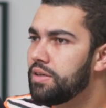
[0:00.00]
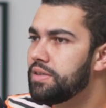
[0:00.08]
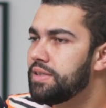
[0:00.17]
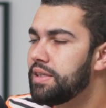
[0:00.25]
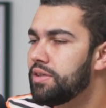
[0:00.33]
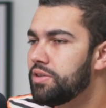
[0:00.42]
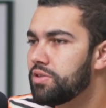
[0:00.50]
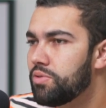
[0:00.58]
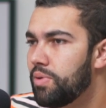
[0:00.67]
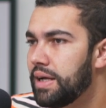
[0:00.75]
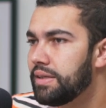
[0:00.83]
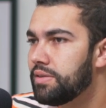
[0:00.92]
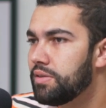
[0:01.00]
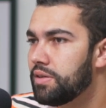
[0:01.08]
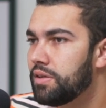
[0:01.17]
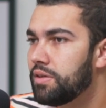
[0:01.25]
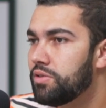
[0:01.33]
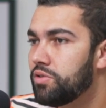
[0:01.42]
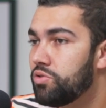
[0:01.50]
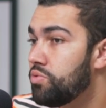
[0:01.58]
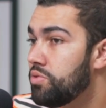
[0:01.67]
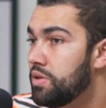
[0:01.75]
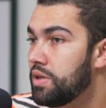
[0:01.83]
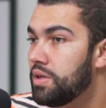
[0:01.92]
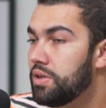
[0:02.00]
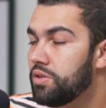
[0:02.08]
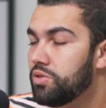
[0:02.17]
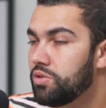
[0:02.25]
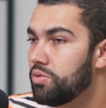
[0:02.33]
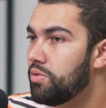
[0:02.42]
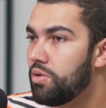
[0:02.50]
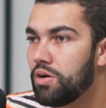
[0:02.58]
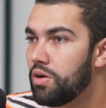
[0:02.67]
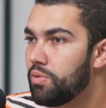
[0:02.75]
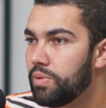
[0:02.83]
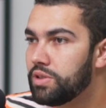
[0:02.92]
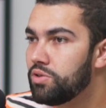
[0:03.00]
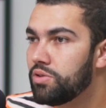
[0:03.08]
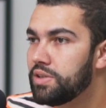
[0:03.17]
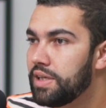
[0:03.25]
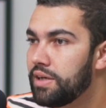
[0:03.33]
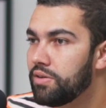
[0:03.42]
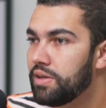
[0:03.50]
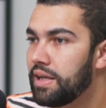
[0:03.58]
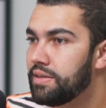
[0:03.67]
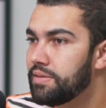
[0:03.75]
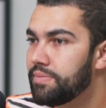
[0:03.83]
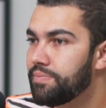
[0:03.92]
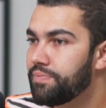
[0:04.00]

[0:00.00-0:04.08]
status quite soon. So what's your take on that?